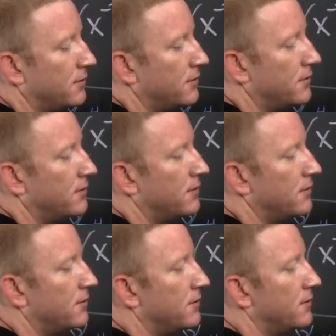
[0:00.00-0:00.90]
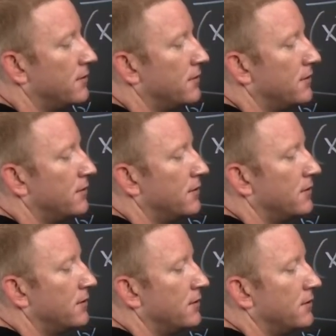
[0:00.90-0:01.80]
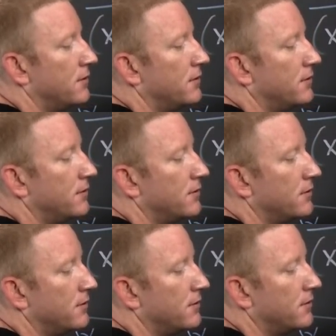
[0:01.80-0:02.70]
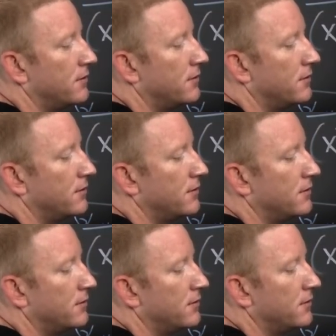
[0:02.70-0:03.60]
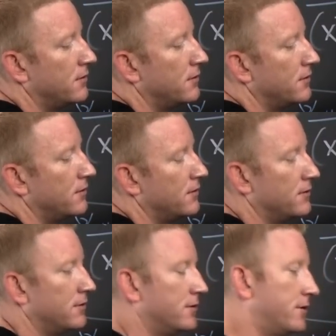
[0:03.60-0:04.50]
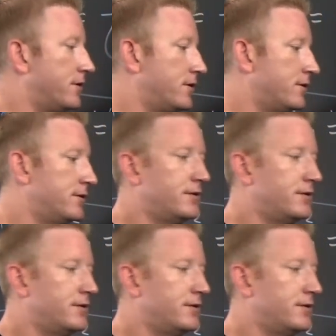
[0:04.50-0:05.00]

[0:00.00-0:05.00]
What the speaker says: No one is speaking in this clip.